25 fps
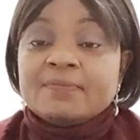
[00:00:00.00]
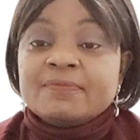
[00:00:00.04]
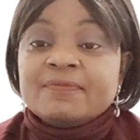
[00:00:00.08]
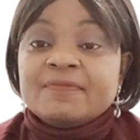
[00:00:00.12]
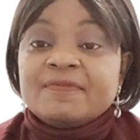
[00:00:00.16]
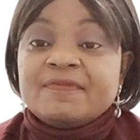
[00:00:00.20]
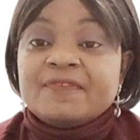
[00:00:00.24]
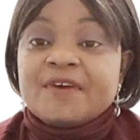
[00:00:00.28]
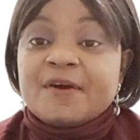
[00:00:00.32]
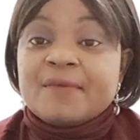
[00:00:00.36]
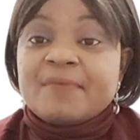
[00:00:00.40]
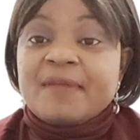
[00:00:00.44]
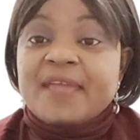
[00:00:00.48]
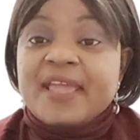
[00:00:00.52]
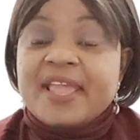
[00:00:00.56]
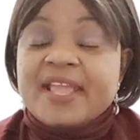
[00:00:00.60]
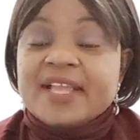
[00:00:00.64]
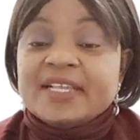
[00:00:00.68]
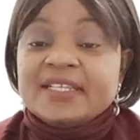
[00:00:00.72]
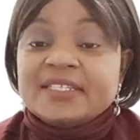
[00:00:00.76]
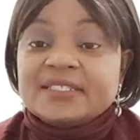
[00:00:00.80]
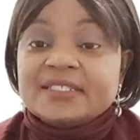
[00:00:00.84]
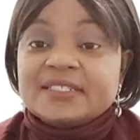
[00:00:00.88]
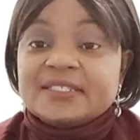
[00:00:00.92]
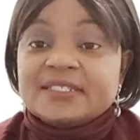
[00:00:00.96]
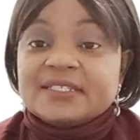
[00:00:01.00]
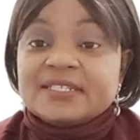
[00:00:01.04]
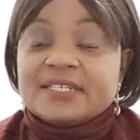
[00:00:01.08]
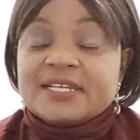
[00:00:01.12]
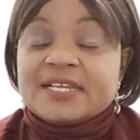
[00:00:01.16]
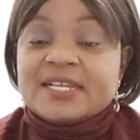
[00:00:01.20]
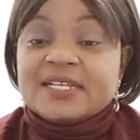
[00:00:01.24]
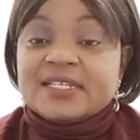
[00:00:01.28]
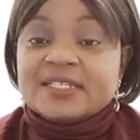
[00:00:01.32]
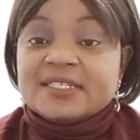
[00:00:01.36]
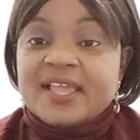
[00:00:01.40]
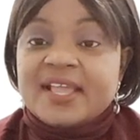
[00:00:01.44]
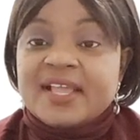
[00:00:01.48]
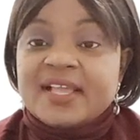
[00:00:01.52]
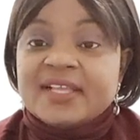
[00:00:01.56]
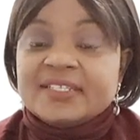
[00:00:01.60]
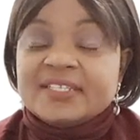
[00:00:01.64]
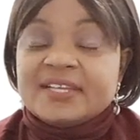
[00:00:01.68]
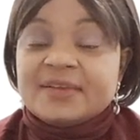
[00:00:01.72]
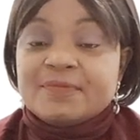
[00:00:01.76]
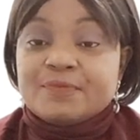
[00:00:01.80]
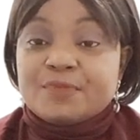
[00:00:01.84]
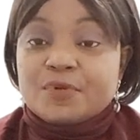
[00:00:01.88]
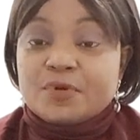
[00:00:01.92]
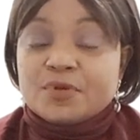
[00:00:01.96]
Form A is
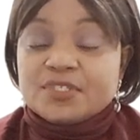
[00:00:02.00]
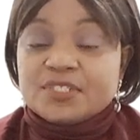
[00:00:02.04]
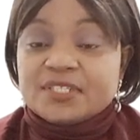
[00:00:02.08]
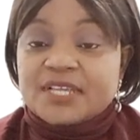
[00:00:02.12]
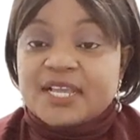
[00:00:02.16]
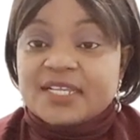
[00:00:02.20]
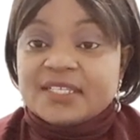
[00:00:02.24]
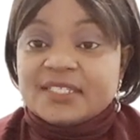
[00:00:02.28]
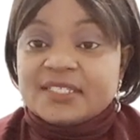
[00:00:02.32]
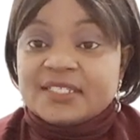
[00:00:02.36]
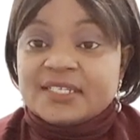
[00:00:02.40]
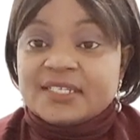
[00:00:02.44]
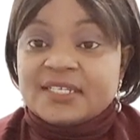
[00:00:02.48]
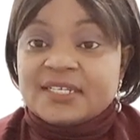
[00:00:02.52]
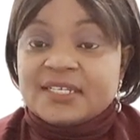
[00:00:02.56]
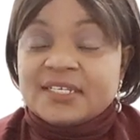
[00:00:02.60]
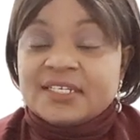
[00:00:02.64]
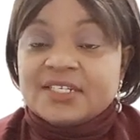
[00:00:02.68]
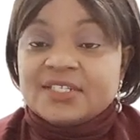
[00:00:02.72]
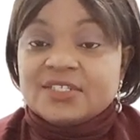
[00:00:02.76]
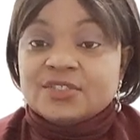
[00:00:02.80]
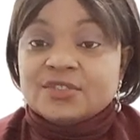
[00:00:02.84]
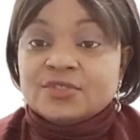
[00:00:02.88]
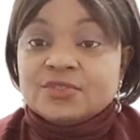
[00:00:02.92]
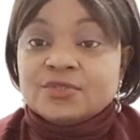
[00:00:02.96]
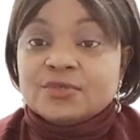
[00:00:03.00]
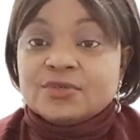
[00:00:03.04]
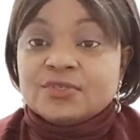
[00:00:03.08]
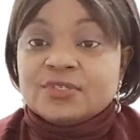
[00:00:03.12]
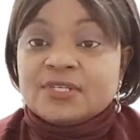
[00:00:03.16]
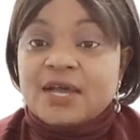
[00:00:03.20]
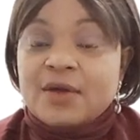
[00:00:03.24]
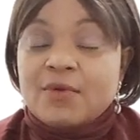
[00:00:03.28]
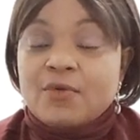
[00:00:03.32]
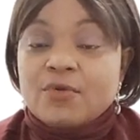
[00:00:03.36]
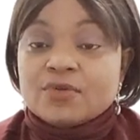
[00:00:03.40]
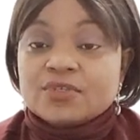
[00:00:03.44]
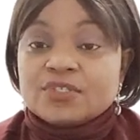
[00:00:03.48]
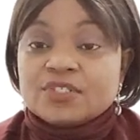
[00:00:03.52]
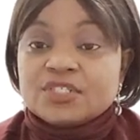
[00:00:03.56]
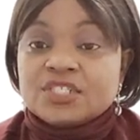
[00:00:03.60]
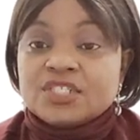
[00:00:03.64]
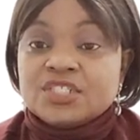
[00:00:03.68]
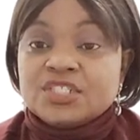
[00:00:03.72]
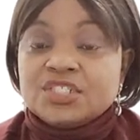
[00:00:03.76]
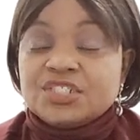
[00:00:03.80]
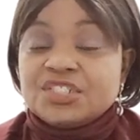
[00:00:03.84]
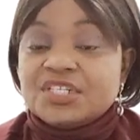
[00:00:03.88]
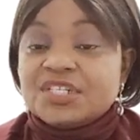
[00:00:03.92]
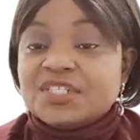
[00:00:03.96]
a process, that was
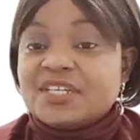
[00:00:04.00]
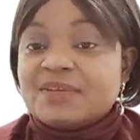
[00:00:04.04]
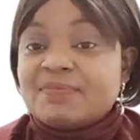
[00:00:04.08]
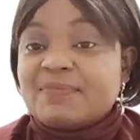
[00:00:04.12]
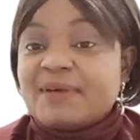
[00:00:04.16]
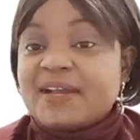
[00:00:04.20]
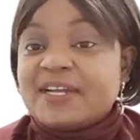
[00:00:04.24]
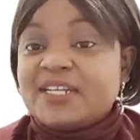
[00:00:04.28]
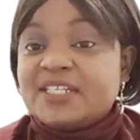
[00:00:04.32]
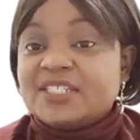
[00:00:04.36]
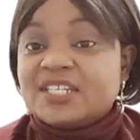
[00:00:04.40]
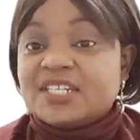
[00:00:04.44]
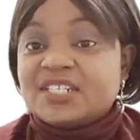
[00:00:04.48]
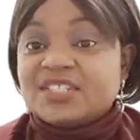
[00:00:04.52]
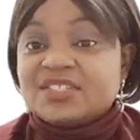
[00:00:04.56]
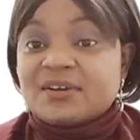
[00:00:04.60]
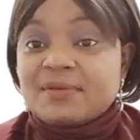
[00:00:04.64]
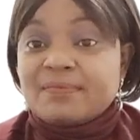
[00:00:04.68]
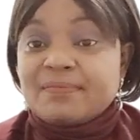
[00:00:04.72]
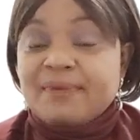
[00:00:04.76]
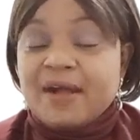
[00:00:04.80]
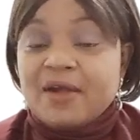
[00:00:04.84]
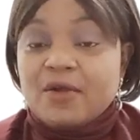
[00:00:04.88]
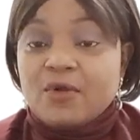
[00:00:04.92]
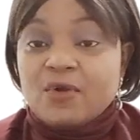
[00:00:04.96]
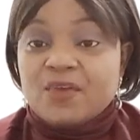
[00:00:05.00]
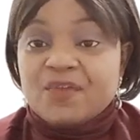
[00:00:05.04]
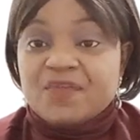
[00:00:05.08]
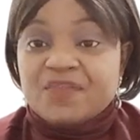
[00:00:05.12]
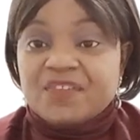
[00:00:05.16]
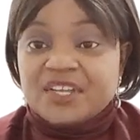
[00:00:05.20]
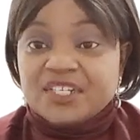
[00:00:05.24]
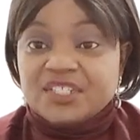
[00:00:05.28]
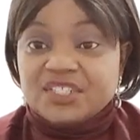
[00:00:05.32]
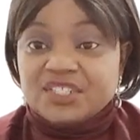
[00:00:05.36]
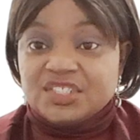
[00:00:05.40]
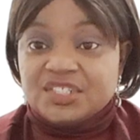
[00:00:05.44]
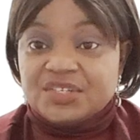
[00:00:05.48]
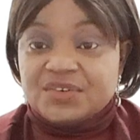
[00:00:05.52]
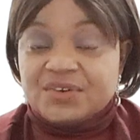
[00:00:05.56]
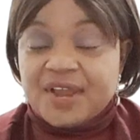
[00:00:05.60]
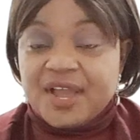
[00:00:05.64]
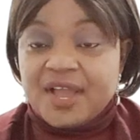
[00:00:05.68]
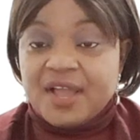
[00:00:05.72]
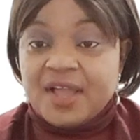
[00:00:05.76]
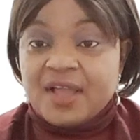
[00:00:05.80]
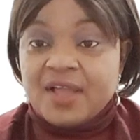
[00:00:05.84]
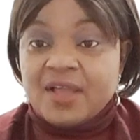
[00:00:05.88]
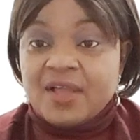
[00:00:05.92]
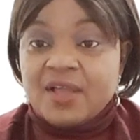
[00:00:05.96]
initiated by the Central Bank of
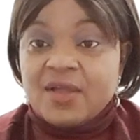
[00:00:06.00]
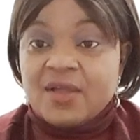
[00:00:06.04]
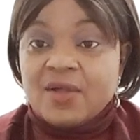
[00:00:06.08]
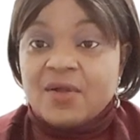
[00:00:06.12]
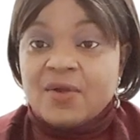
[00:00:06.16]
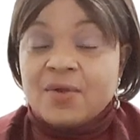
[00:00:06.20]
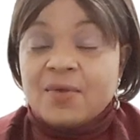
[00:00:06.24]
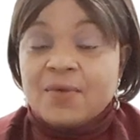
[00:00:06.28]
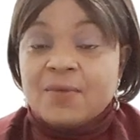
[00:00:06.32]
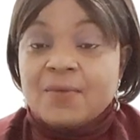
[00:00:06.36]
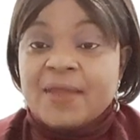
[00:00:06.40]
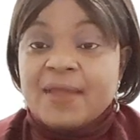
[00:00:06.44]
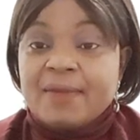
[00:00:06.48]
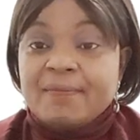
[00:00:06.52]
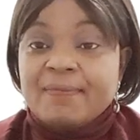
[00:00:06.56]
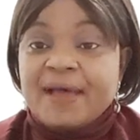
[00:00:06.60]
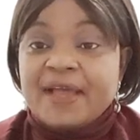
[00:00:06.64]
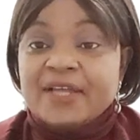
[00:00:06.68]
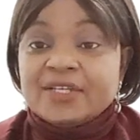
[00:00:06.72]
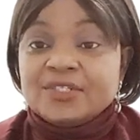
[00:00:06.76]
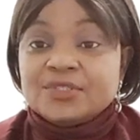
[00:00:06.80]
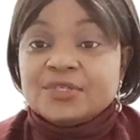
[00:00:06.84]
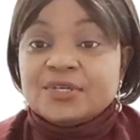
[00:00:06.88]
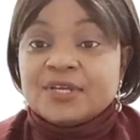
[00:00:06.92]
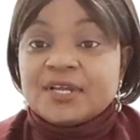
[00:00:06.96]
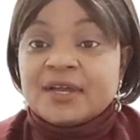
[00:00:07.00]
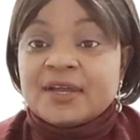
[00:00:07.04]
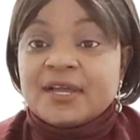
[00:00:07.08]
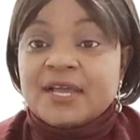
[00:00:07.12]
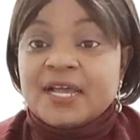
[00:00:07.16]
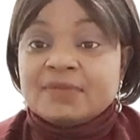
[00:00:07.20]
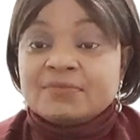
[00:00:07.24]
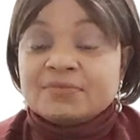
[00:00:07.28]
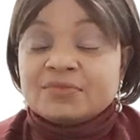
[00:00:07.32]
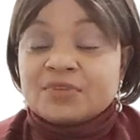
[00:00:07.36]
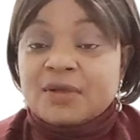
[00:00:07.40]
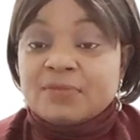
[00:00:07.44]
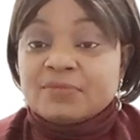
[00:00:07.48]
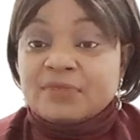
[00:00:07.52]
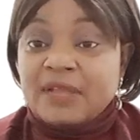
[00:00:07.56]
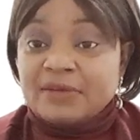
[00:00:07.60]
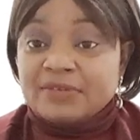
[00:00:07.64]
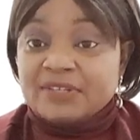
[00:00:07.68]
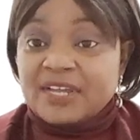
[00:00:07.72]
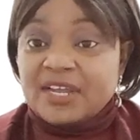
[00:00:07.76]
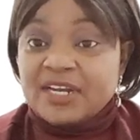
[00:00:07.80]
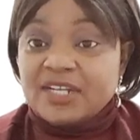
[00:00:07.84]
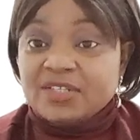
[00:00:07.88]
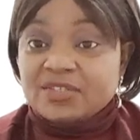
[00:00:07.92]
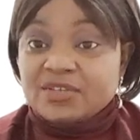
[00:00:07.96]
Nigeria, whereby you can, so I'm
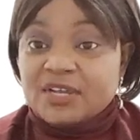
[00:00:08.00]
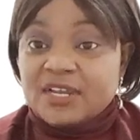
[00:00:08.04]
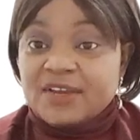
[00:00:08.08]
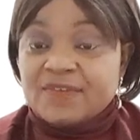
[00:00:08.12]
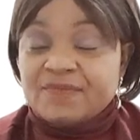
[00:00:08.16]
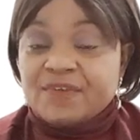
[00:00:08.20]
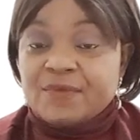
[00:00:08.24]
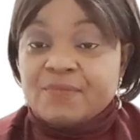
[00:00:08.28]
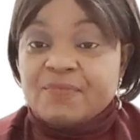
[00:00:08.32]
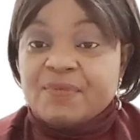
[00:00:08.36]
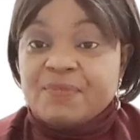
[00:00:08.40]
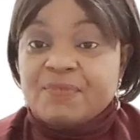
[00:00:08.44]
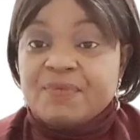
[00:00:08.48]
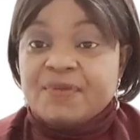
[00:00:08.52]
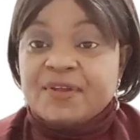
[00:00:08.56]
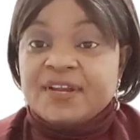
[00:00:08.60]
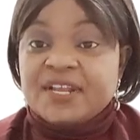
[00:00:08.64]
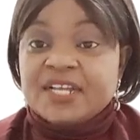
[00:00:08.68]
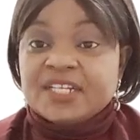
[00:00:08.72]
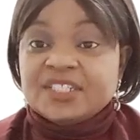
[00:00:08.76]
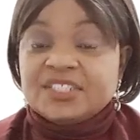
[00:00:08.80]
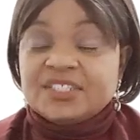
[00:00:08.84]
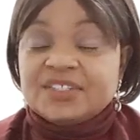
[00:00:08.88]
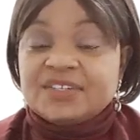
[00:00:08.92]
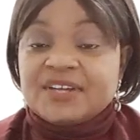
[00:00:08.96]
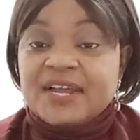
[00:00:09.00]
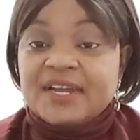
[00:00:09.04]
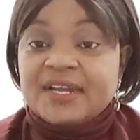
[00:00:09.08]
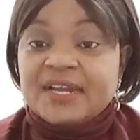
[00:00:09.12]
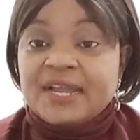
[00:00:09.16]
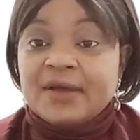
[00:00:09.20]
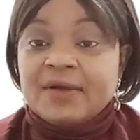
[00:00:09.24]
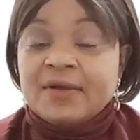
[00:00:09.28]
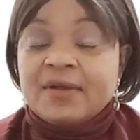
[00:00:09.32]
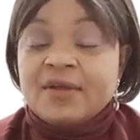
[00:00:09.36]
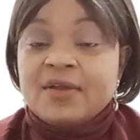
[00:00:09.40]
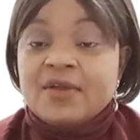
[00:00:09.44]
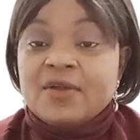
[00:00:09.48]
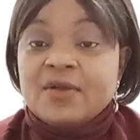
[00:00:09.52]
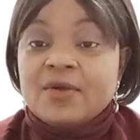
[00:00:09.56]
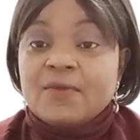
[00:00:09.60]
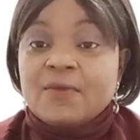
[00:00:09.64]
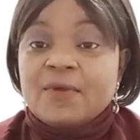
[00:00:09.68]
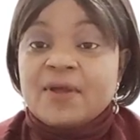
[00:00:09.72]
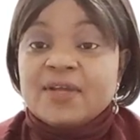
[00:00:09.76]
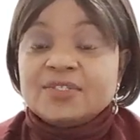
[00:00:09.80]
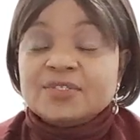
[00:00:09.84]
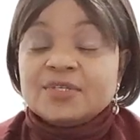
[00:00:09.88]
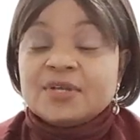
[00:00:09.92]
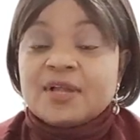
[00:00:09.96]
actually talking for people in Nigeria now,
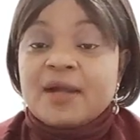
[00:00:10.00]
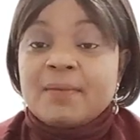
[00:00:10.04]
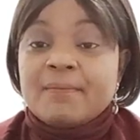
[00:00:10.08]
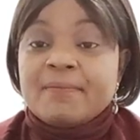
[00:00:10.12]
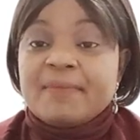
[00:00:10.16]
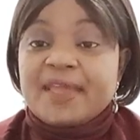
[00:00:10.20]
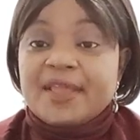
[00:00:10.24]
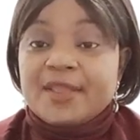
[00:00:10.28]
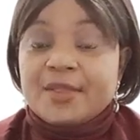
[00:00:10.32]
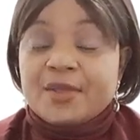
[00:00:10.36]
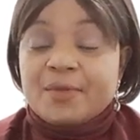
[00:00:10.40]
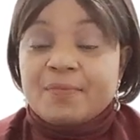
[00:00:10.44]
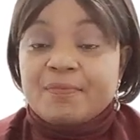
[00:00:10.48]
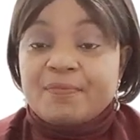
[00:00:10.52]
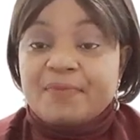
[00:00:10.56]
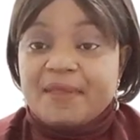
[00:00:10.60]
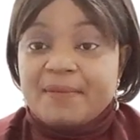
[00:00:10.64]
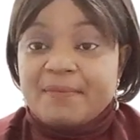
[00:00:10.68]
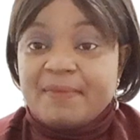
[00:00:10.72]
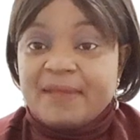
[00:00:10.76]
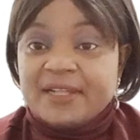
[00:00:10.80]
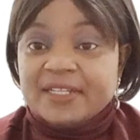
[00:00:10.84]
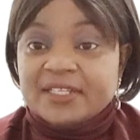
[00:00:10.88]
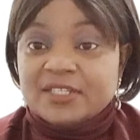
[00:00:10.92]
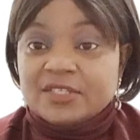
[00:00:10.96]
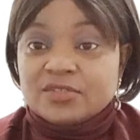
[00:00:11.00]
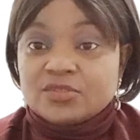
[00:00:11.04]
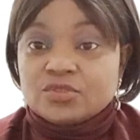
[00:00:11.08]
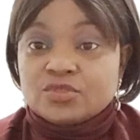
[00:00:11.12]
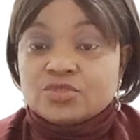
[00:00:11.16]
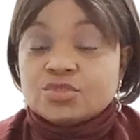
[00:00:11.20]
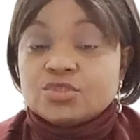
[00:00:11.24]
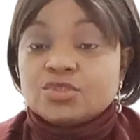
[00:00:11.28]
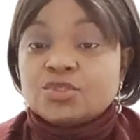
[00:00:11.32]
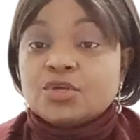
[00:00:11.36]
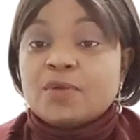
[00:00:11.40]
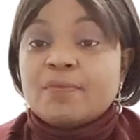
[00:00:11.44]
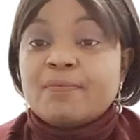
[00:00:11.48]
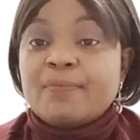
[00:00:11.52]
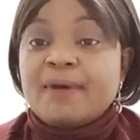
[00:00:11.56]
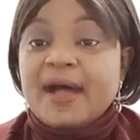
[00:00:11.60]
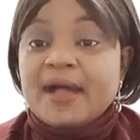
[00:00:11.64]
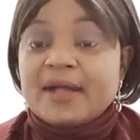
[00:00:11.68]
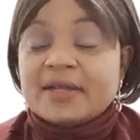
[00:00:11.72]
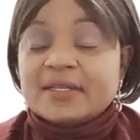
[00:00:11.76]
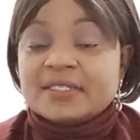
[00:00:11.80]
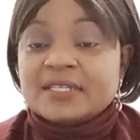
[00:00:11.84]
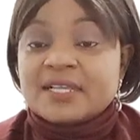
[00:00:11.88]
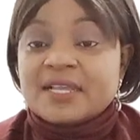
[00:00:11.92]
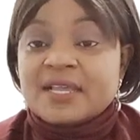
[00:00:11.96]
where you can make your payments through your
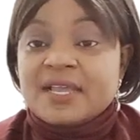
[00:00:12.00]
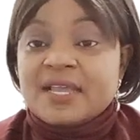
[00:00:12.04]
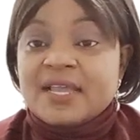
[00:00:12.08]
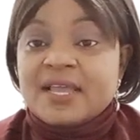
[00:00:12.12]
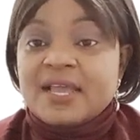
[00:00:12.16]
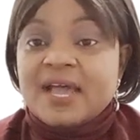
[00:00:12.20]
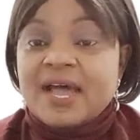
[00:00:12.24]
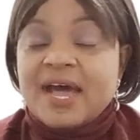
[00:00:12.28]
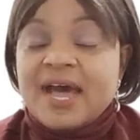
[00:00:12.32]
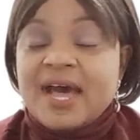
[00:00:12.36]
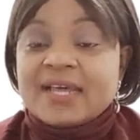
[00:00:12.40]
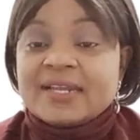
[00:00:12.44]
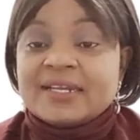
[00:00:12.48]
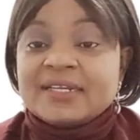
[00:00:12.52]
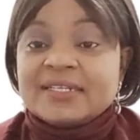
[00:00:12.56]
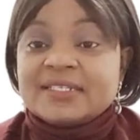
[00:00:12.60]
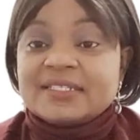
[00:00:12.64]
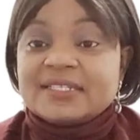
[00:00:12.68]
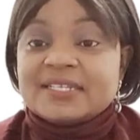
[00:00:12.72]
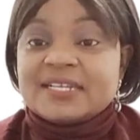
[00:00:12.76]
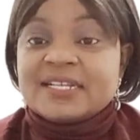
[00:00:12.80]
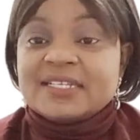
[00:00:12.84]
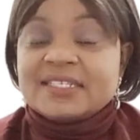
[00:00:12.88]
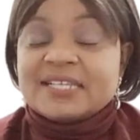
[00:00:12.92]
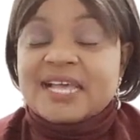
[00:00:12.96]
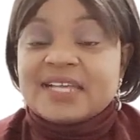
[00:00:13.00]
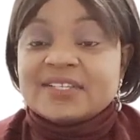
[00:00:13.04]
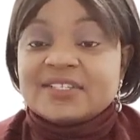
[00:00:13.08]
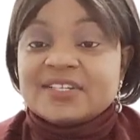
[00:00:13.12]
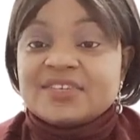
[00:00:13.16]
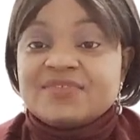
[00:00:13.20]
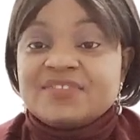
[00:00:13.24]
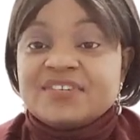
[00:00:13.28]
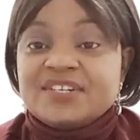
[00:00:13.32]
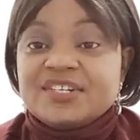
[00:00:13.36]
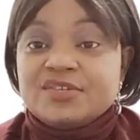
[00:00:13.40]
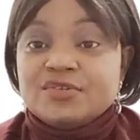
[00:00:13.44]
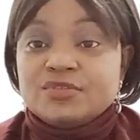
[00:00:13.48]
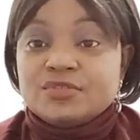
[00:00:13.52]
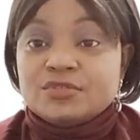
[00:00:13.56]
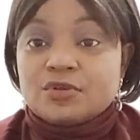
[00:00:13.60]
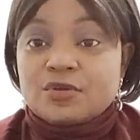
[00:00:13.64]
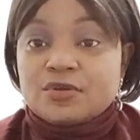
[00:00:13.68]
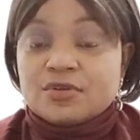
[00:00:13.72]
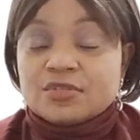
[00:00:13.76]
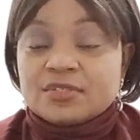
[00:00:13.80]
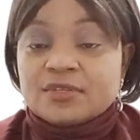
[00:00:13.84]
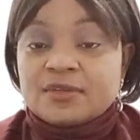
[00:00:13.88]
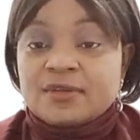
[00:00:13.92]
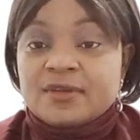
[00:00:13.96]
banks, and it has a reduced
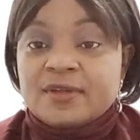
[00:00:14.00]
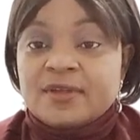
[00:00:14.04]
cost.